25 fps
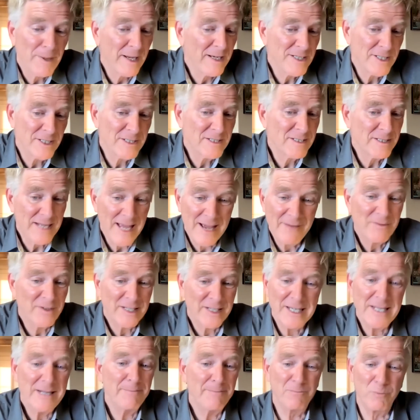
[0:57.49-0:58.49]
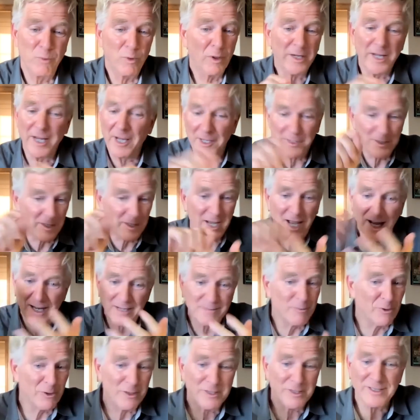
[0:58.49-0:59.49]
I just have to keep working on the
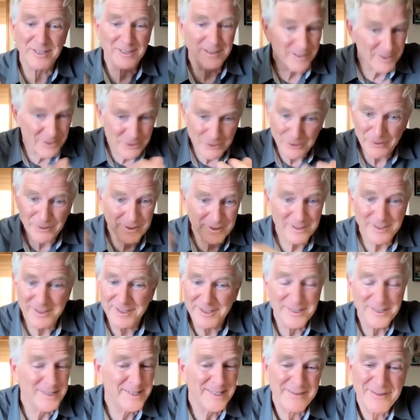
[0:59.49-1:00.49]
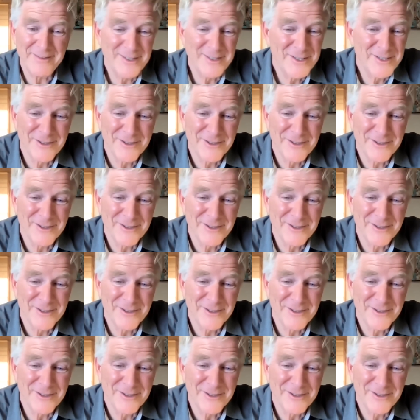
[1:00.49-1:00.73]
guidebooks and the tours and the TV mm-hmm.